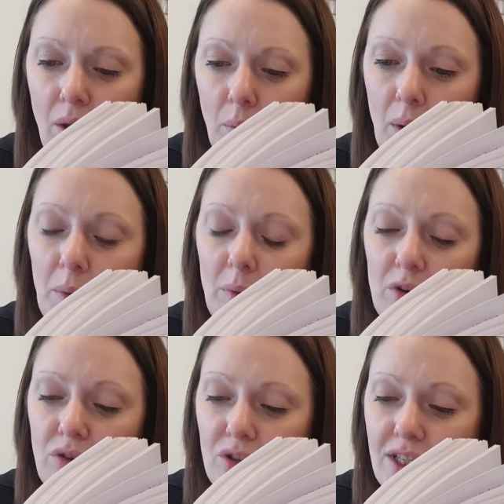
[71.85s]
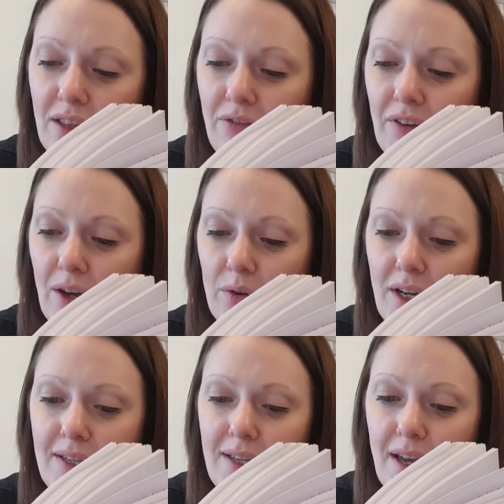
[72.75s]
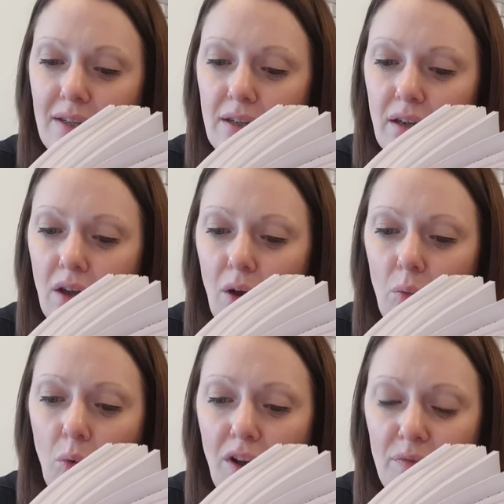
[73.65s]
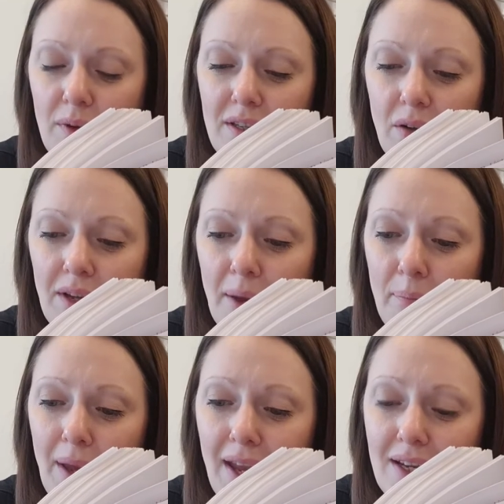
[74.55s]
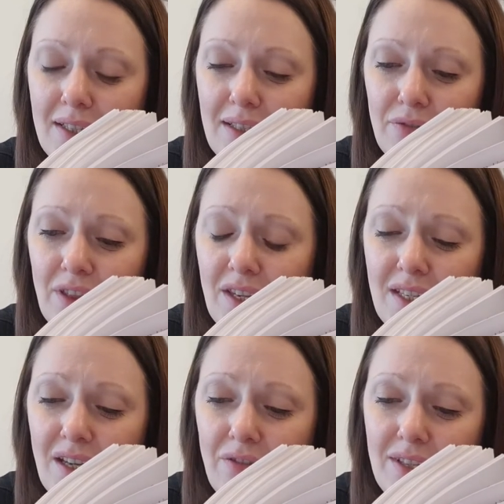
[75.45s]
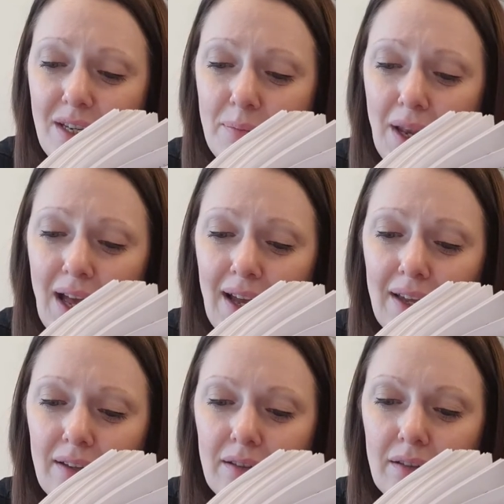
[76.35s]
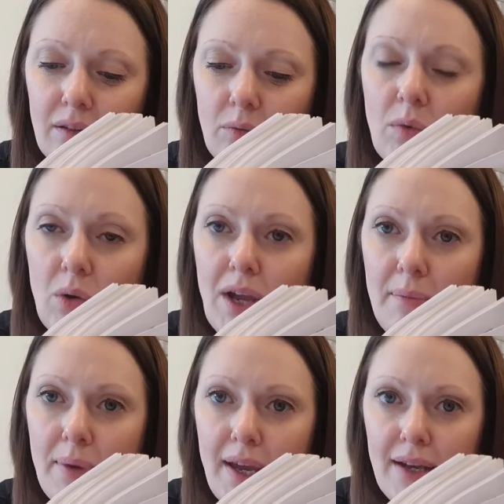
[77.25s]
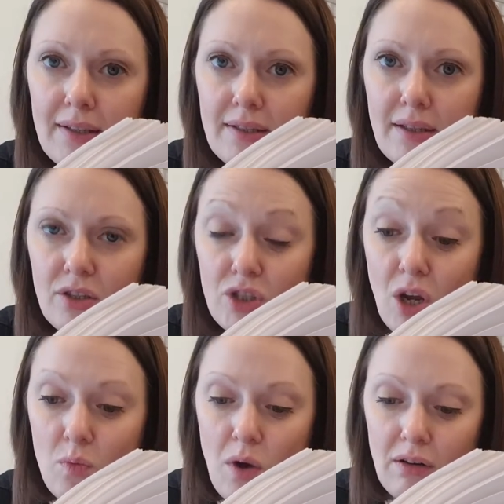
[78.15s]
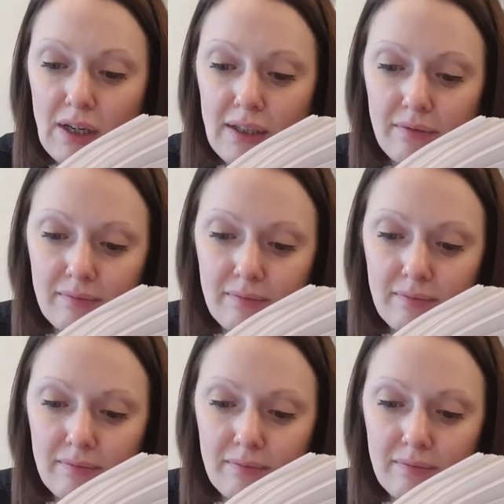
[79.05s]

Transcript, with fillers: When we were crossing the field, I said, What if we don't get picked for the nativity play? We'll get picked, don't worry.